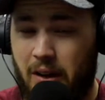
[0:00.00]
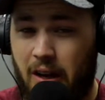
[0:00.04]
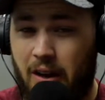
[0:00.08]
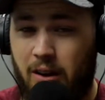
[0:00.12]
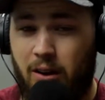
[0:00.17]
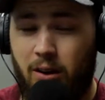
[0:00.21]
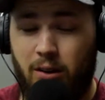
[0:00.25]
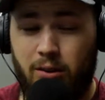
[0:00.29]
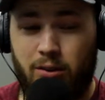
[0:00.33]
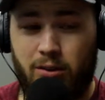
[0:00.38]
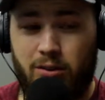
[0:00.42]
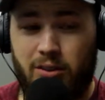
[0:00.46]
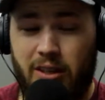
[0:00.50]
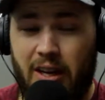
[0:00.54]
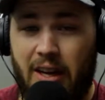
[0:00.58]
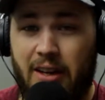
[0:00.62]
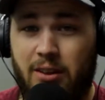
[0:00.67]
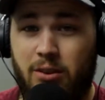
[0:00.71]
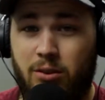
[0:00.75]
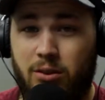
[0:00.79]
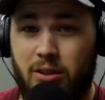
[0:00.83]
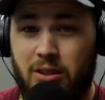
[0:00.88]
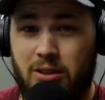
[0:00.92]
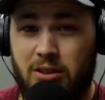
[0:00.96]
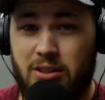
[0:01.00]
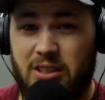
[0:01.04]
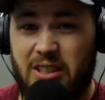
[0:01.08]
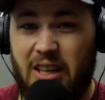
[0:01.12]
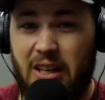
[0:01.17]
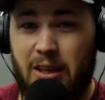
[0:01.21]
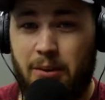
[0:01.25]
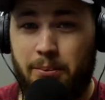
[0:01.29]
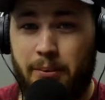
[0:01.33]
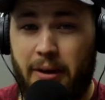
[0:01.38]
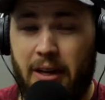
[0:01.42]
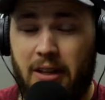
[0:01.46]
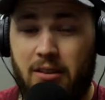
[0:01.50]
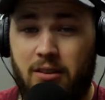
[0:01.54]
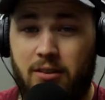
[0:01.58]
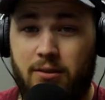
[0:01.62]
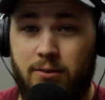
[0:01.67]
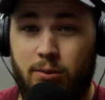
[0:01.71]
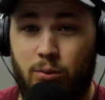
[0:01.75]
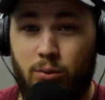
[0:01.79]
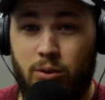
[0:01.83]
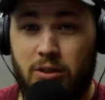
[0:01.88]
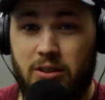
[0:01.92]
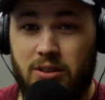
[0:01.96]
I call her Daniel because she had a
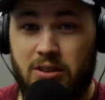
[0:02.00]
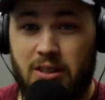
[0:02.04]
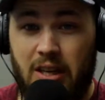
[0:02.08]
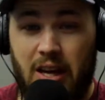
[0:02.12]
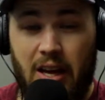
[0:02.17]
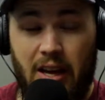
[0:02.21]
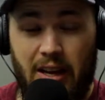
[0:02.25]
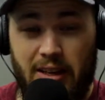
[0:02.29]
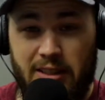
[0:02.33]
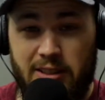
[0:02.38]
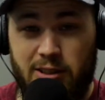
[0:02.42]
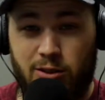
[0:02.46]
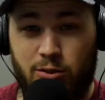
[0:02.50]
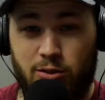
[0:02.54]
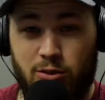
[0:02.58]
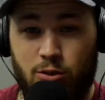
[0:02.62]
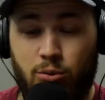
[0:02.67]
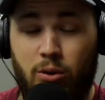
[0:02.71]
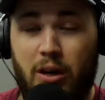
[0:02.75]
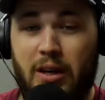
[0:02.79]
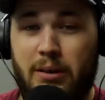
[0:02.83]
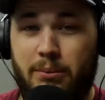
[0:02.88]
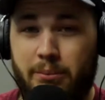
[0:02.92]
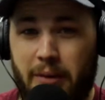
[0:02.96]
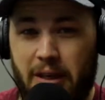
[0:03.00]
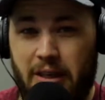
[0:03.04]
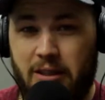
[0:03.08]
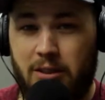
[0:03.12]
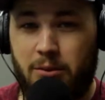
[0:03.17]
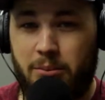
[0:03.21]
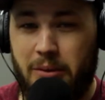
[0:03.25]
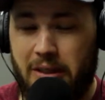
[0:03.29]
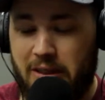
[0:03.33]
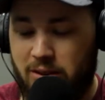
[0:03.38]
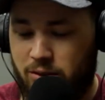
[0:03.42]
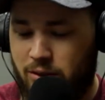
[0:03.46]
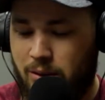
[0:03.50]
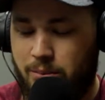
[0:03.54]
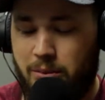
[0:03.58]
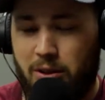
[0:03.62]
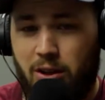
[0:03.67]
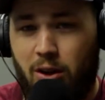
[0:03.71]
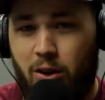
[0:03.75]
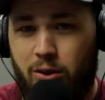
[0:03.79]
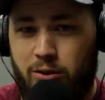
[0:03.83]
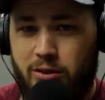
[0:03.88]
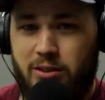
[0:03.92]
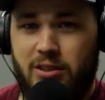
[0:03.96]
manly voice and she was quite mean to me. So I'm
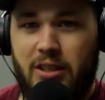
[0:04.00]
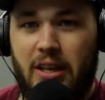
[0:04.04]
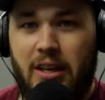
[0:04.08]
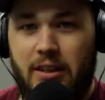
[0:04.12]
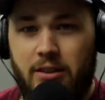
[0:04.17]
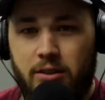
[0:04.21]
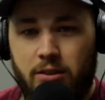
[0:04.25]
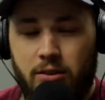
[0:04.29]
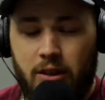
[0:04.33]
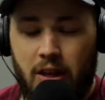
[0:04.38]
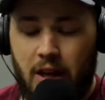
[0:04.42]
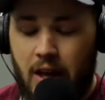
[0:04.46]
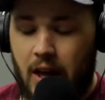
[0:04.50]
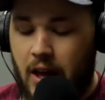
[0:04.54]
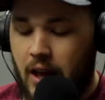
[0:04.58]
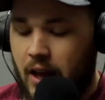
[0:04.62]
gonna call her Daniel.